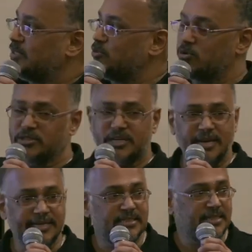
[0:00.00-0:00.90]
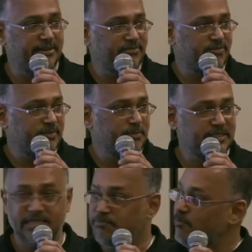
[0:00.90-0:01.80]
Google Slides have
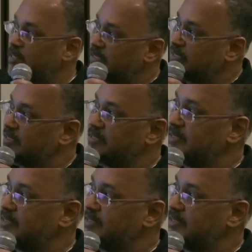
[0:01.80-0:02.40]
messed up my